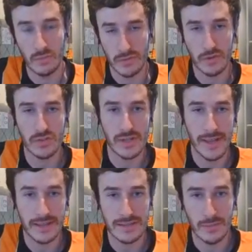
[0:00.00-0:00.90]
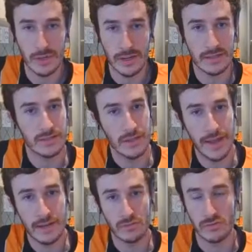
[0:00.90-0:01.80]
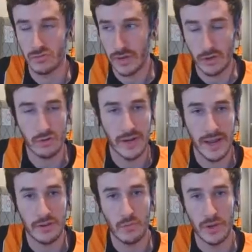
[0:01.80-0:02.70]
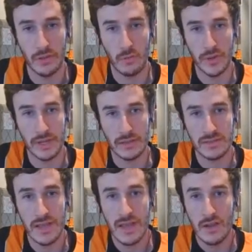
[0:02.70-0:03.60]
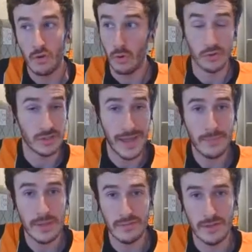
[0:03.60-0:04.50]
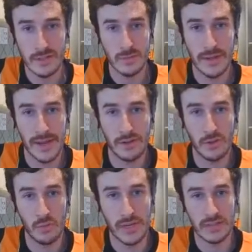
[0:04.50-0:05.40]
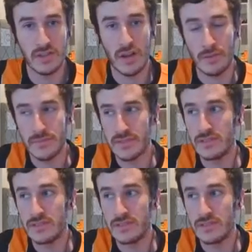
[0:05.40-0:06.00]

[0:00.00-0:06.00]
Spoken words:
We've usually had someone like a Slater or a Traore out on one of the wings, or Delap even has played out on the wing at times.